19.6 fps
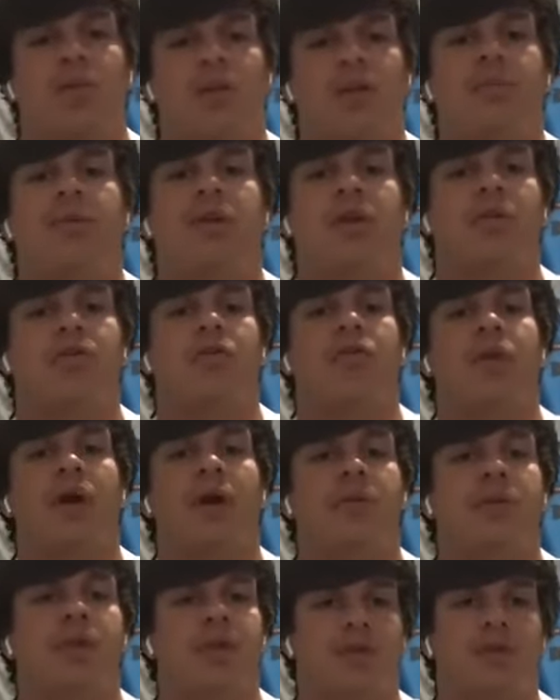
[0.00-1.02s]
would have been
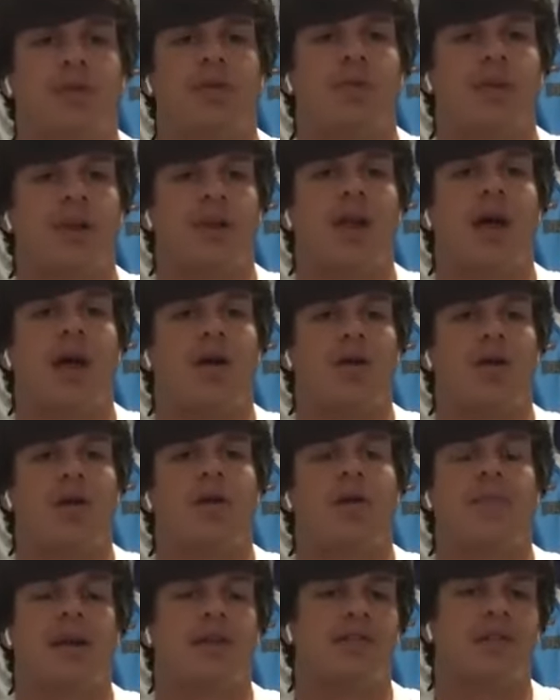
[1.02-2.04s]
overwhelmed, and it would have been a lot harder.
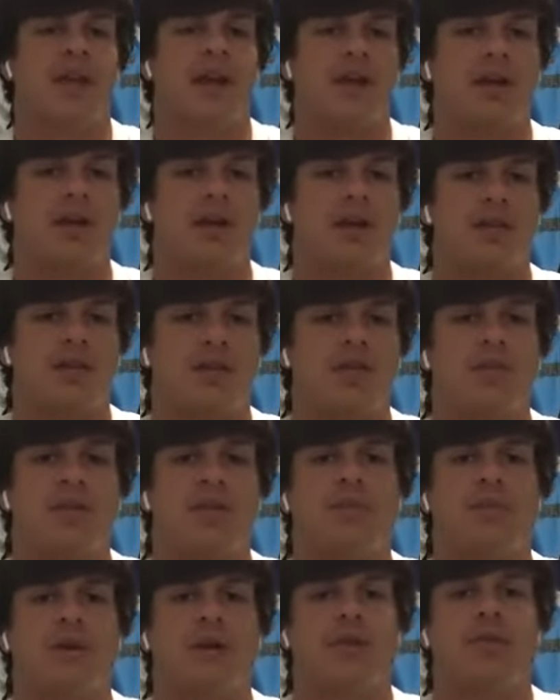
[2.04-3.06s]
I'm not saying I couldn't do
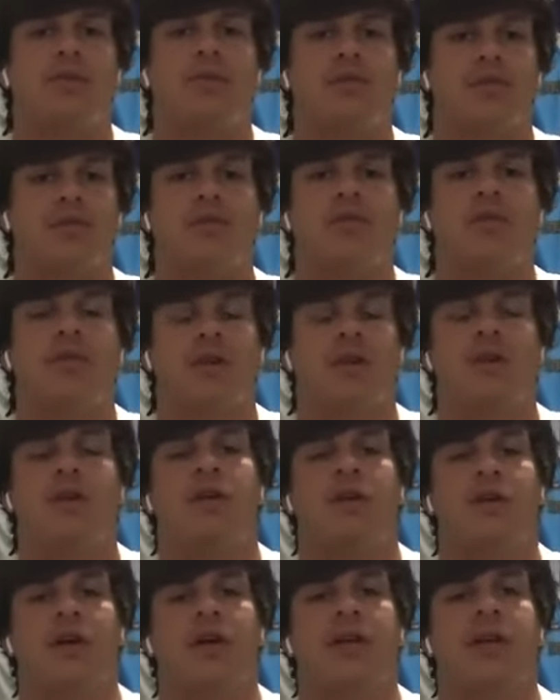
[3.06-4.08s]
it, but
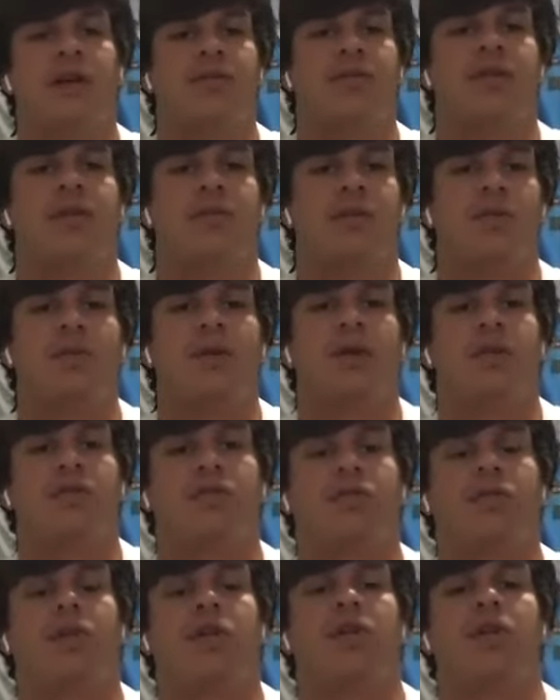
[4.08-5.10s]
it definitely would have been a
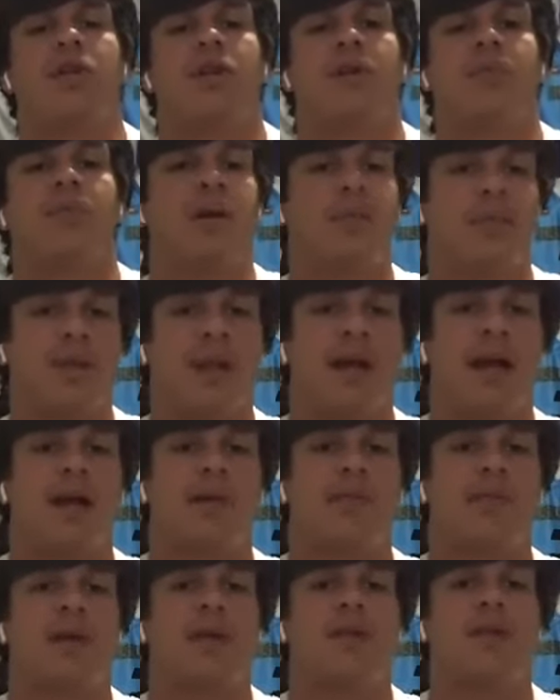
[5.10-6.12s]
struggle. And I'm glad I
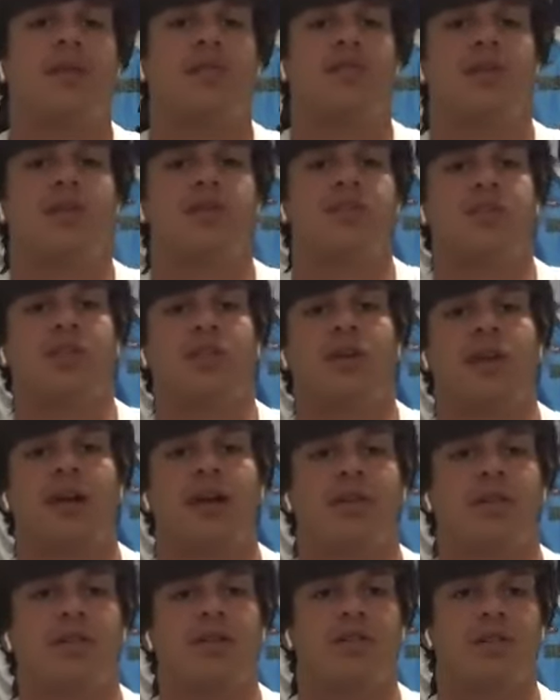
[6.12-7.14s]
made the decision to go down
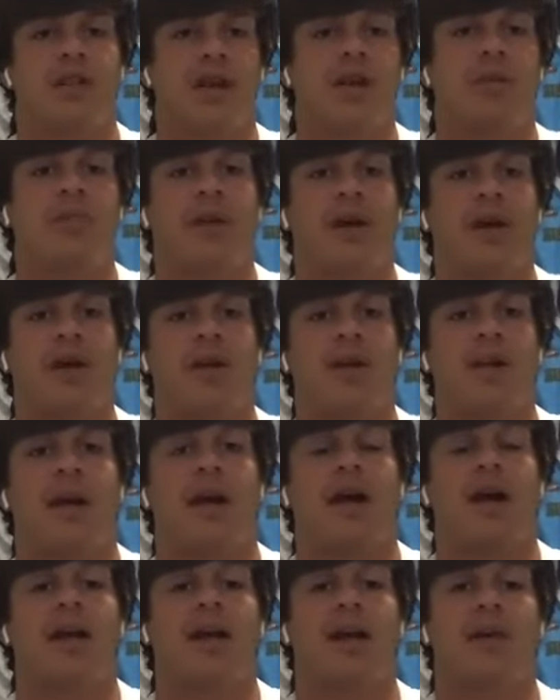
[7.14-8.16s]
there because they helped me out a
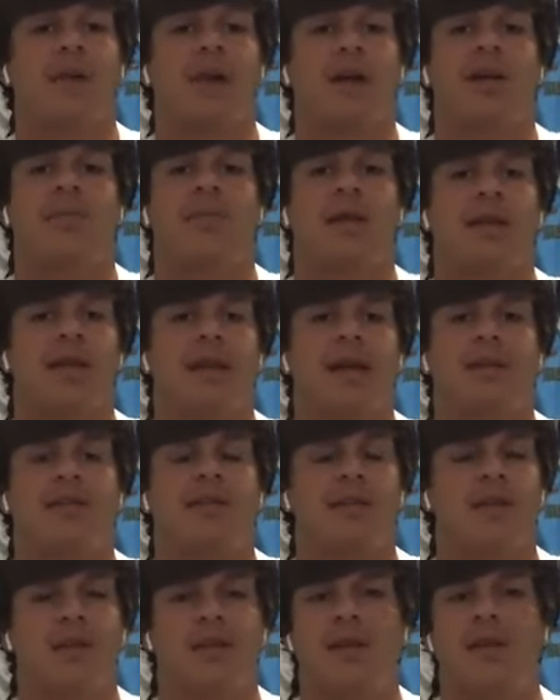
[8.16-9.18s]
lot. And I recommend that
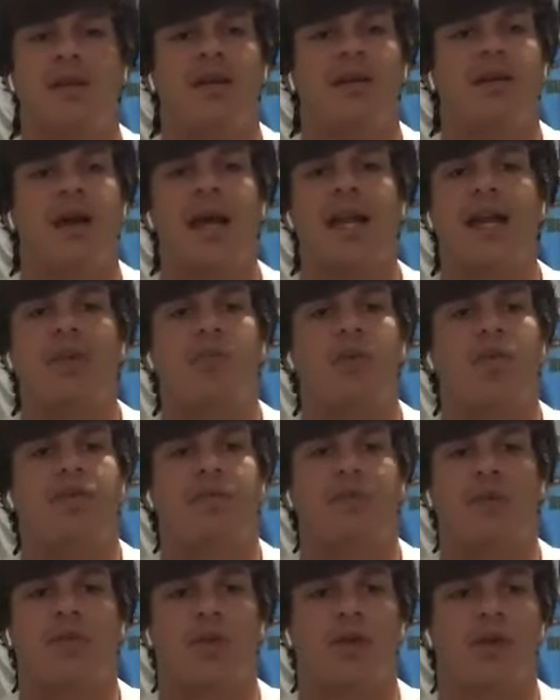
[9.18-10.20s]
to anyone
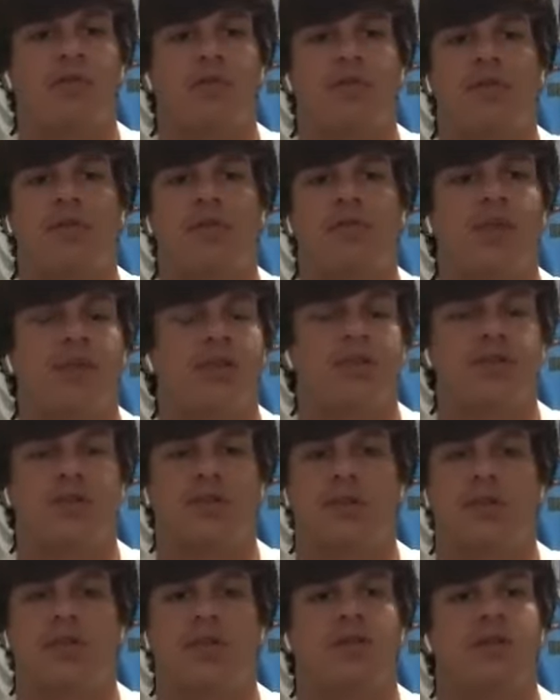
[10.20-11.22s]
from Crawford,
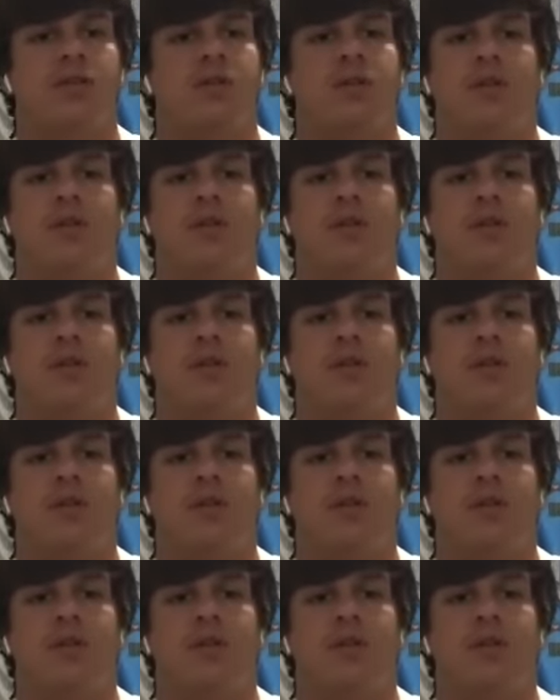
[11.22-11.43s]
Richland,